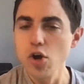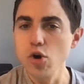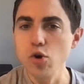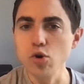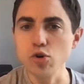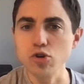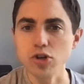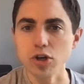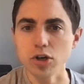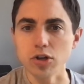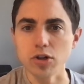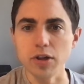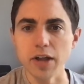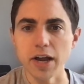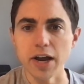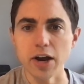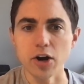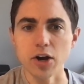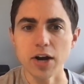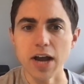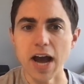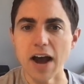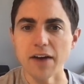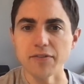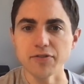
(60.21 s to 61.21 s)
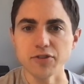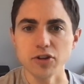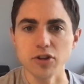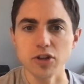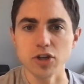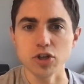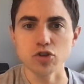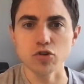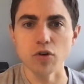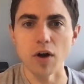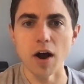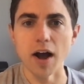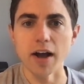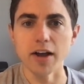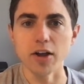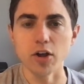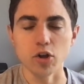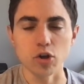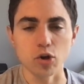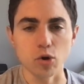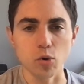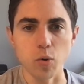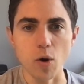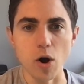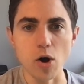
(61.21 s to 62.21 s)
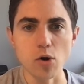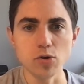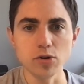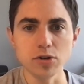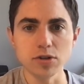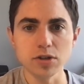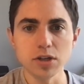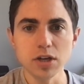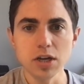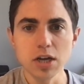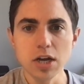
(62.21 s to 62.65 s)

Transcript: who declared after the trial, quote,